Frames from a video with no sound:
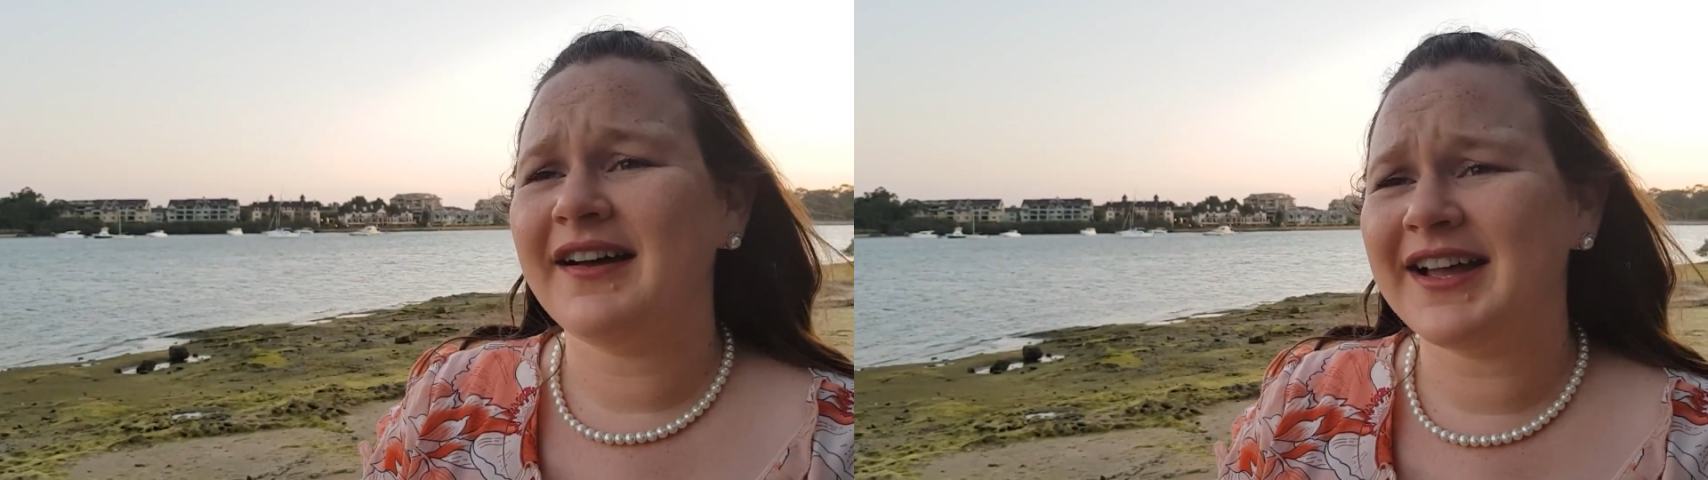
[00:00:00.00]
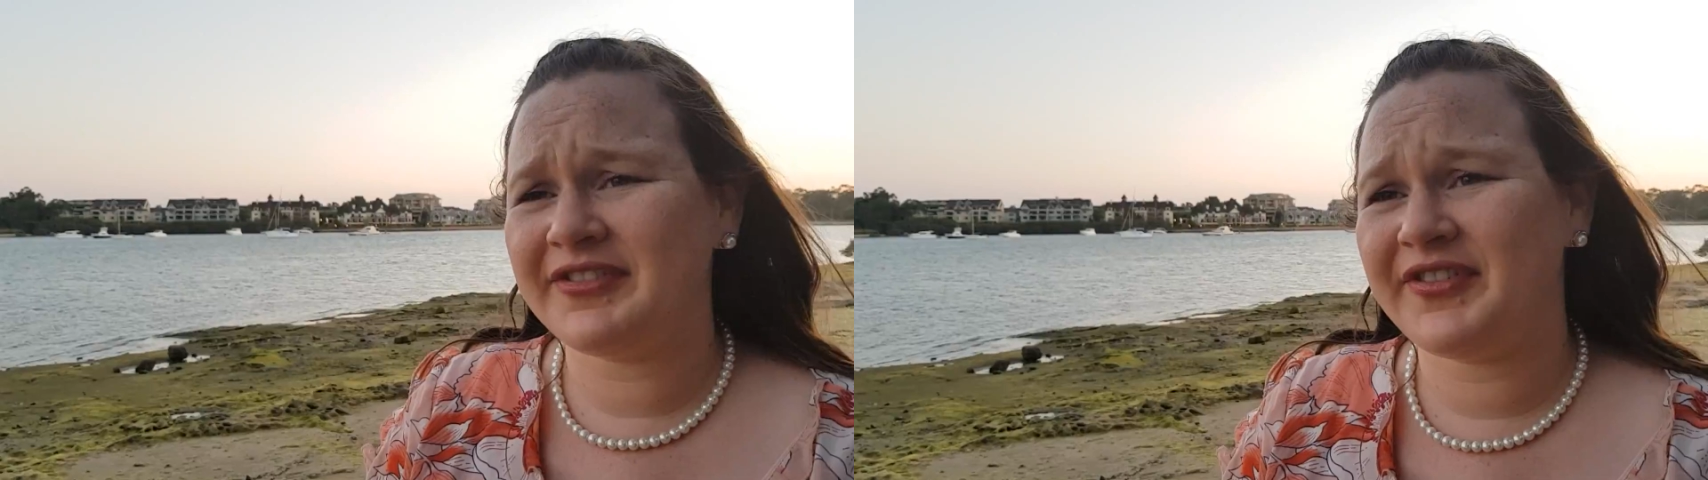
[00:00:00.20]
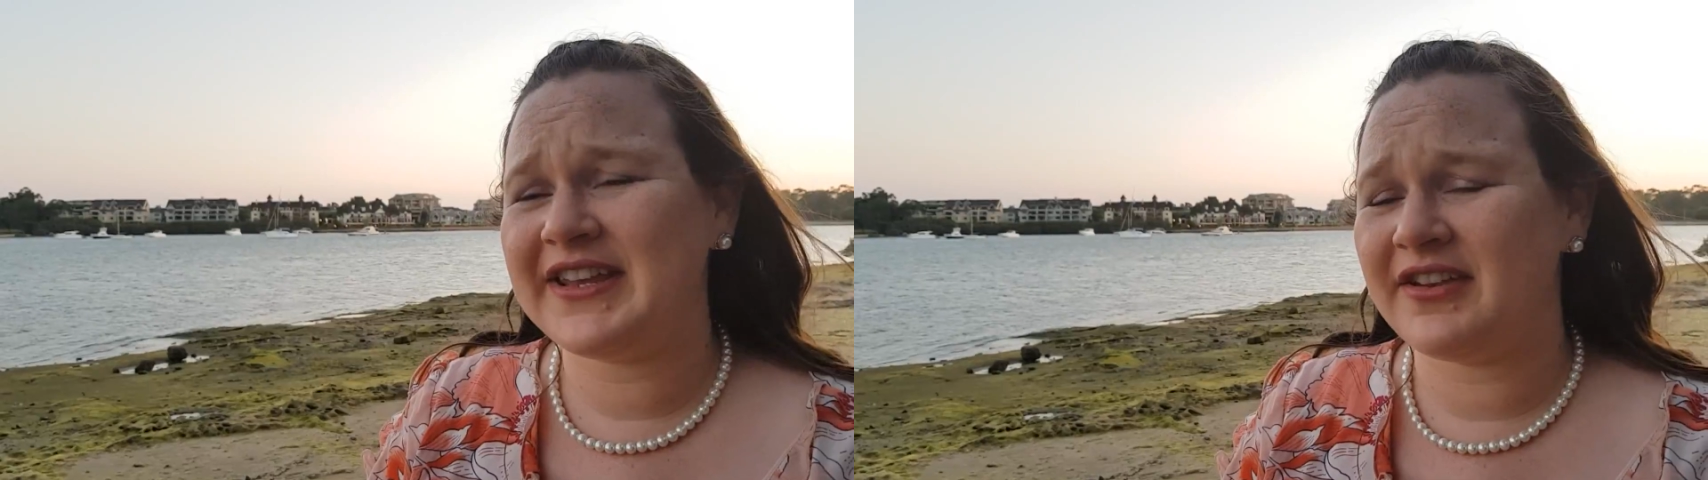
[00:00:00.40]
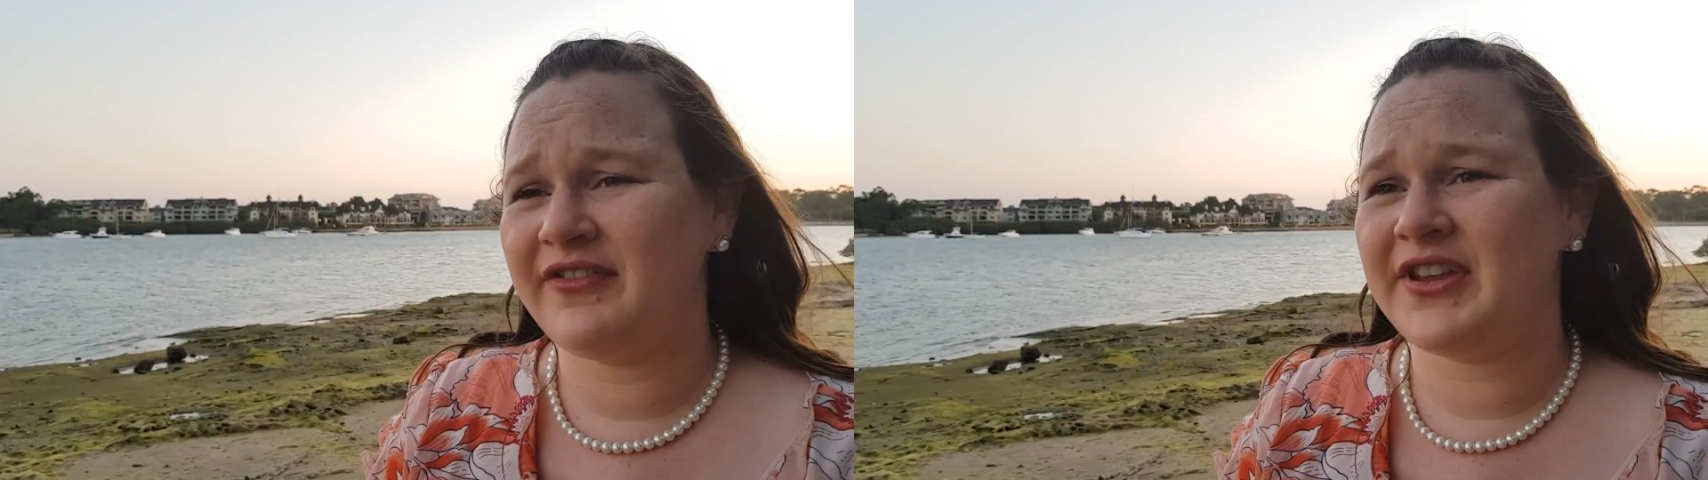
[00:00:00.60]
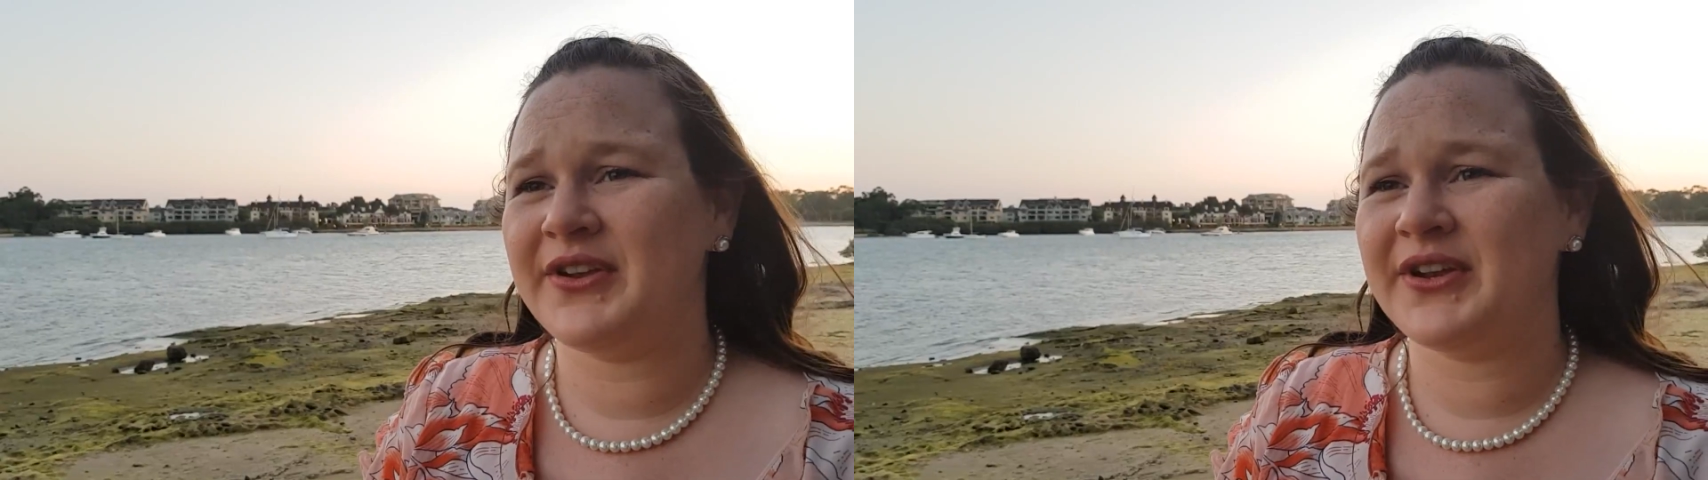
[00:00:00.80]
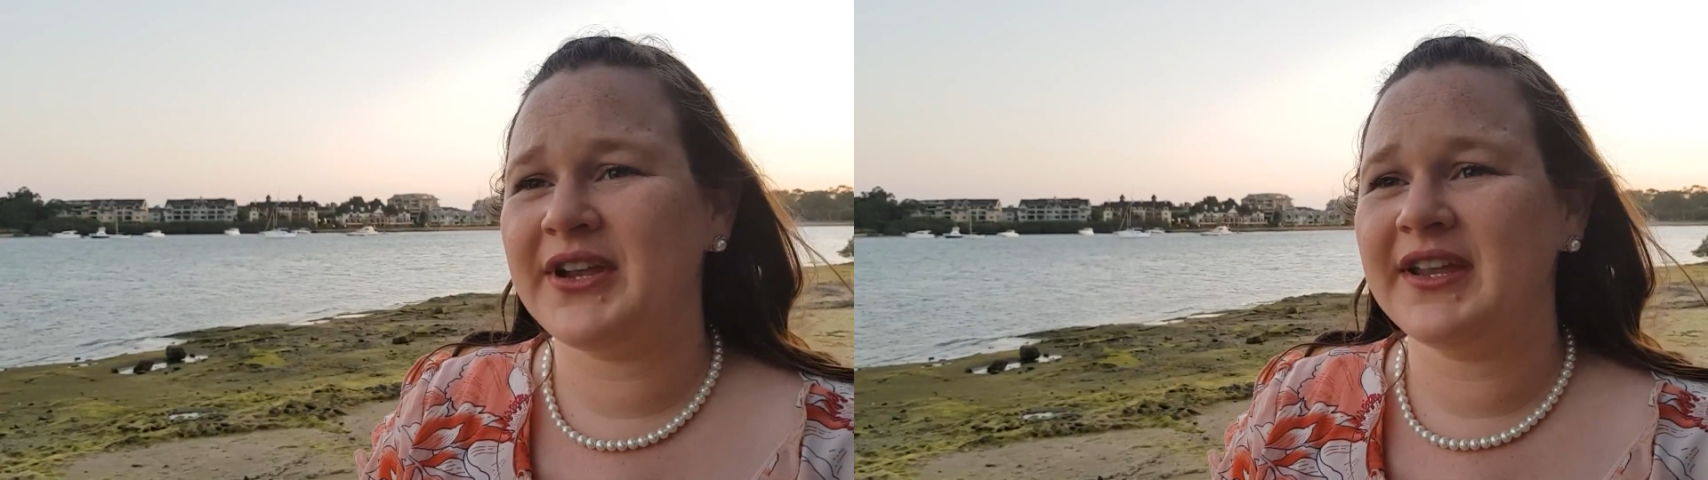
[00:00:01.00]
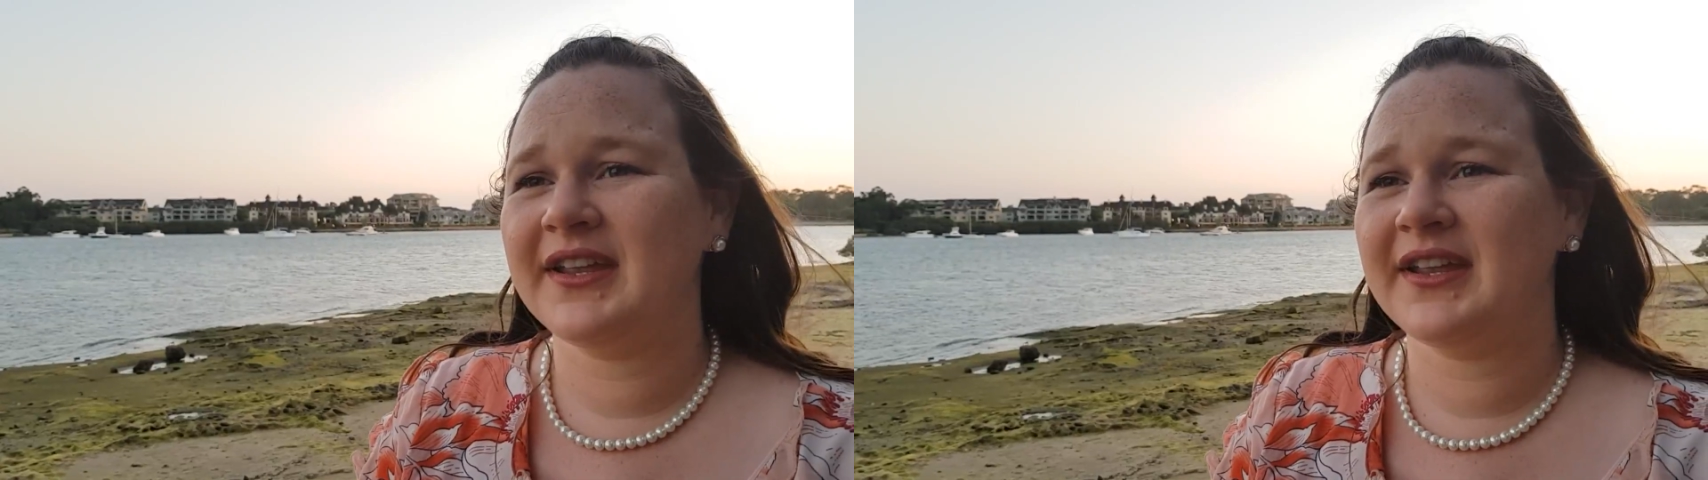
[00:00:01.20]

I forgive you.